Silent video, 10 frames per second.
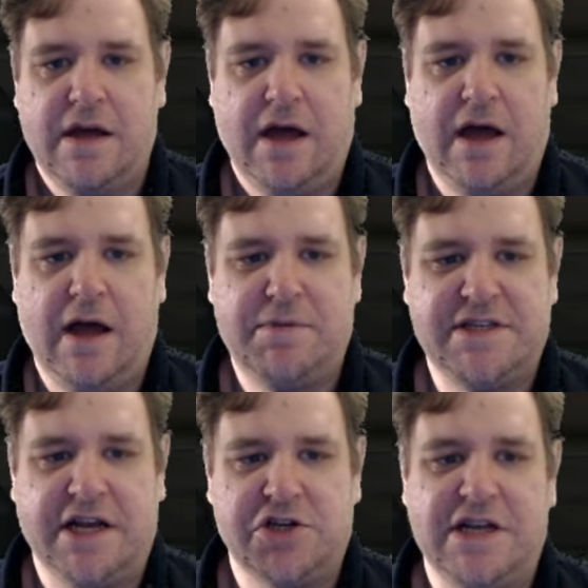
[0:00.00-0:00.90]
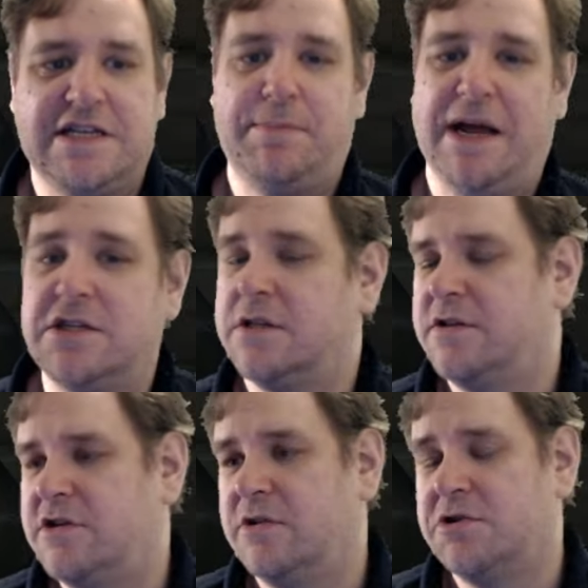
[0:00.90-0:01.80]
Uh, potentially. It depends on the
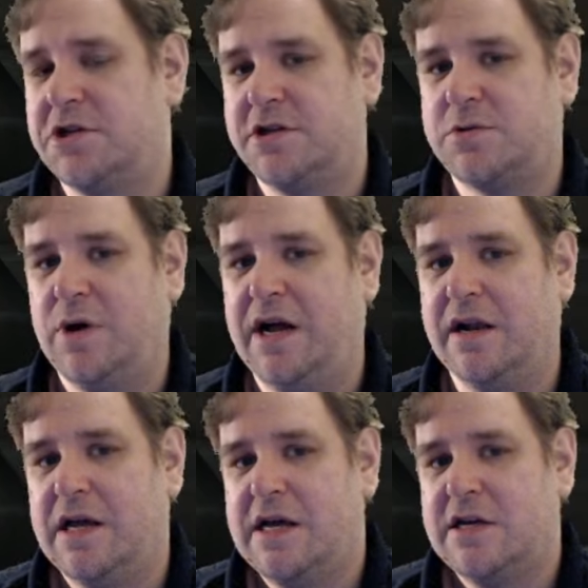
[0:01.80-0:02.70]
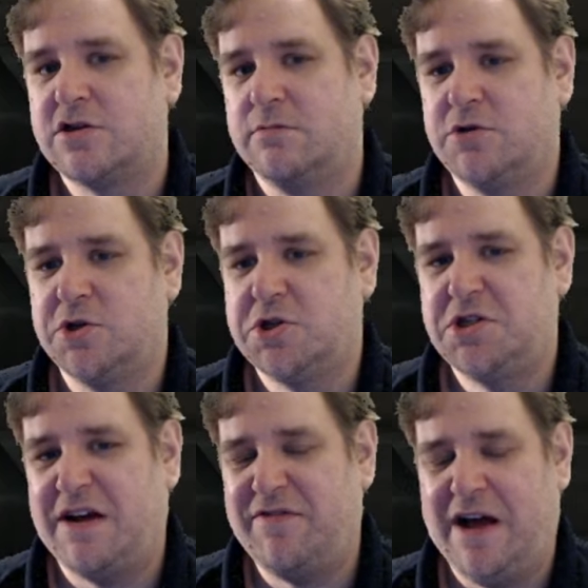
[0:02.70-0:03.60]
dungeon as well. Some dungeons
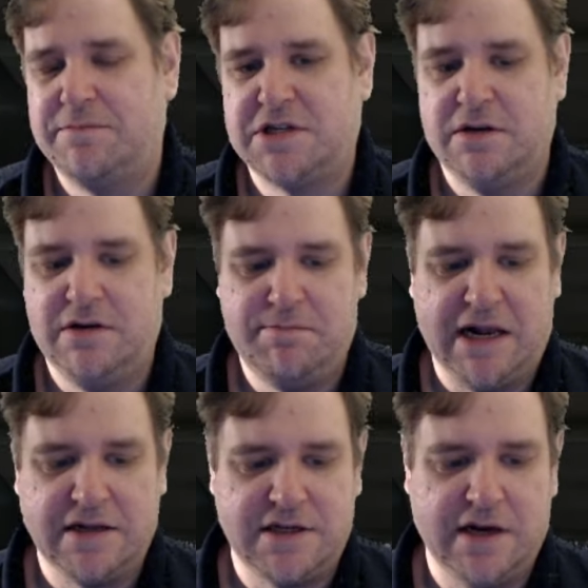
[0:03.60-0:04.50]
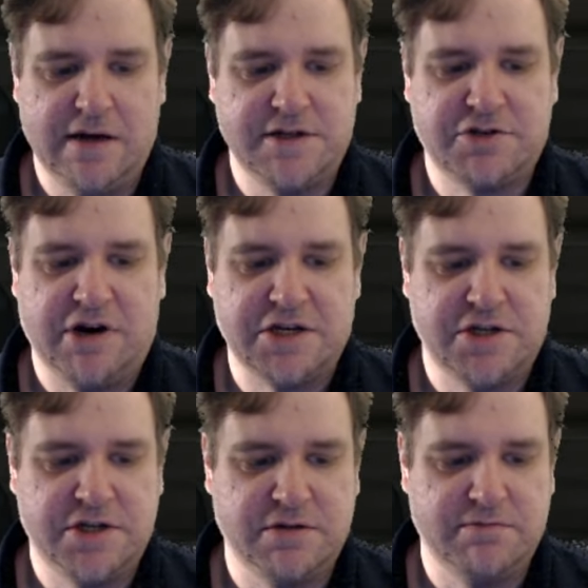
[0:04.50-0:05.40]
have absolutely belting loads of trash
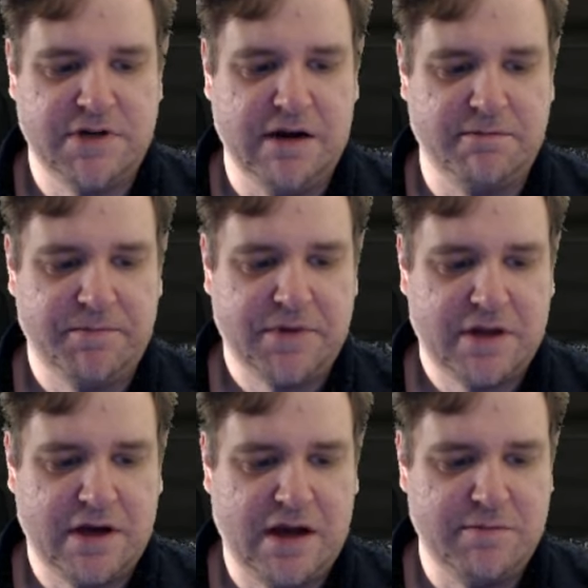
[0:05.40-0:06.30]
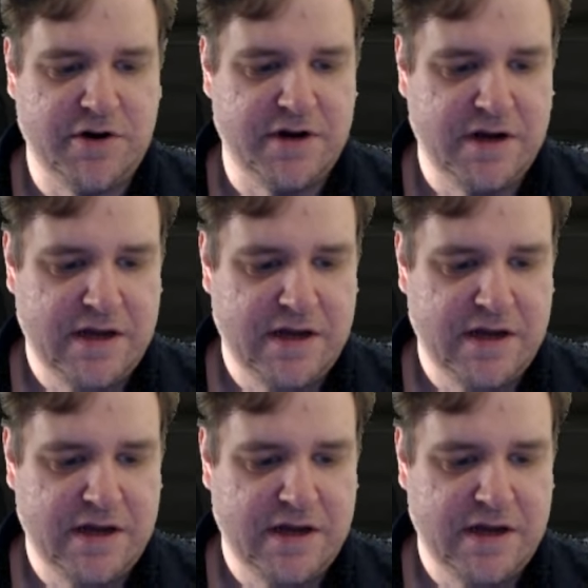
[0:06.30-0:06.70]
and some don't. Hi, Mora.